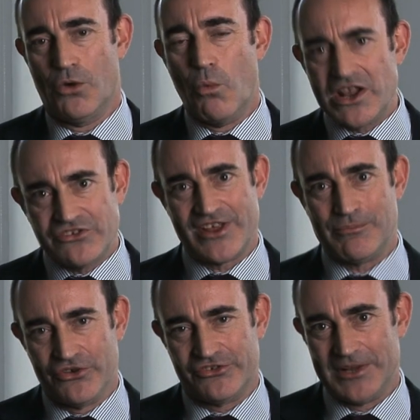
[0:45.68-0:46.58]
Where does
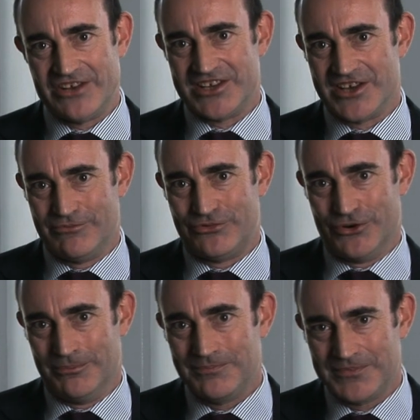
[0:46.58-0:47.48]
that possibility come
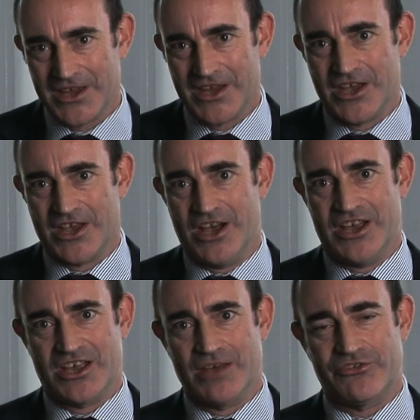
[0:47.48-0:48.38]
from?
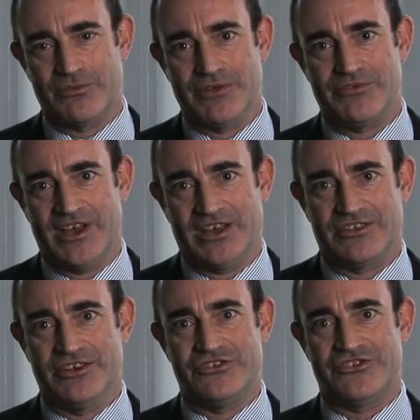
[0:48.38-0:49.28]
It comes from the
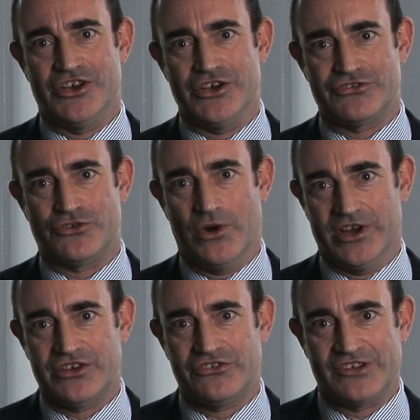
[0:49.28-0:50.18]
fact that
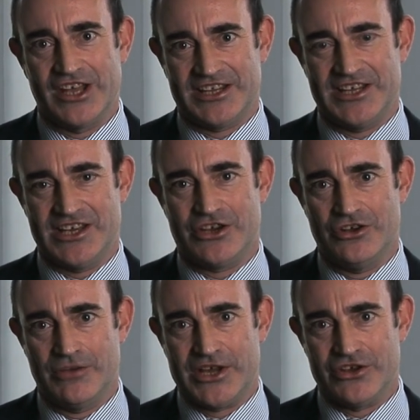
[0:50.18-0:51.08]
earthquakes, like the
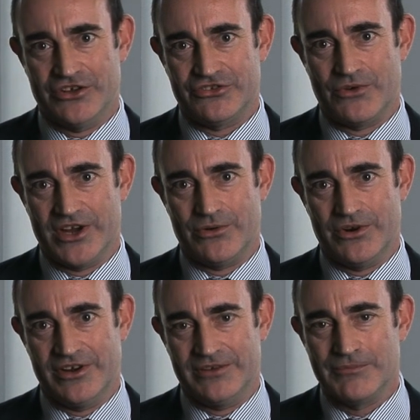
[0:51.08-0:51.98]
economic earthquake
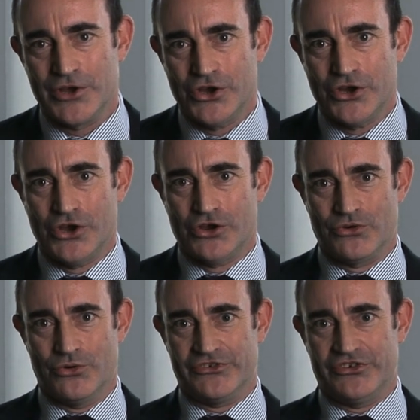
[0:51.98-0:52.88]
we're in,
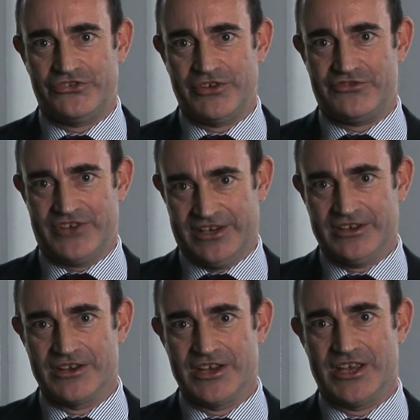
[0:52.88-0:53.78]
cause a shifting
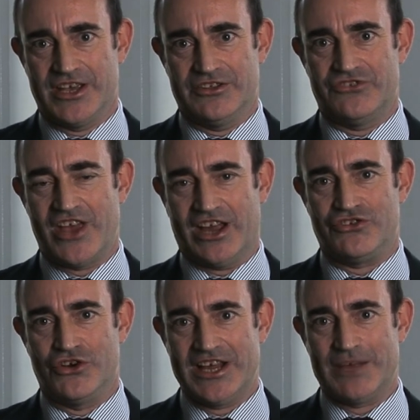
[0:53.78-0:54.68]
in the
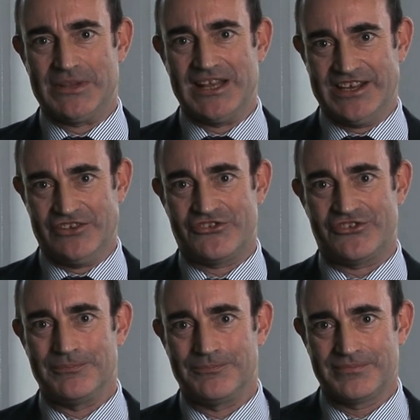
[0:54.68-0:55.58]
tectonic
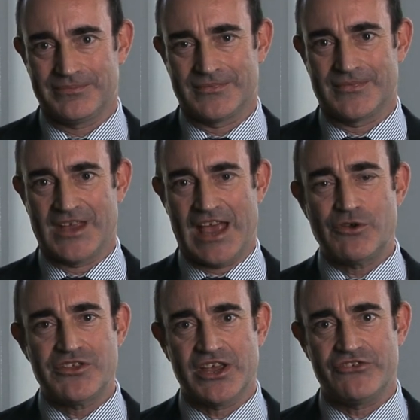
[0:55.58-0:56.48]
plates.
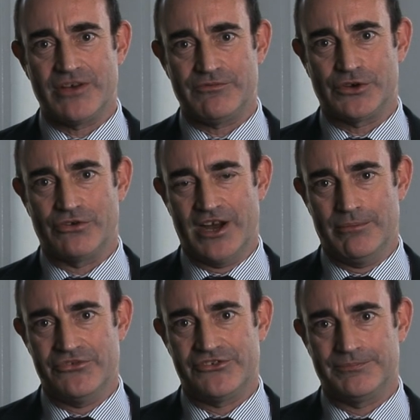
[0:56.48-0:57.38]
Everything is up for
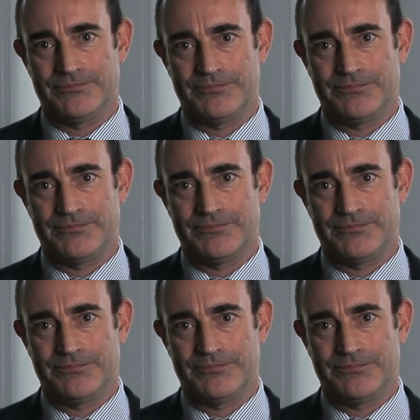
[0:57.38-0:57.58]
grabs.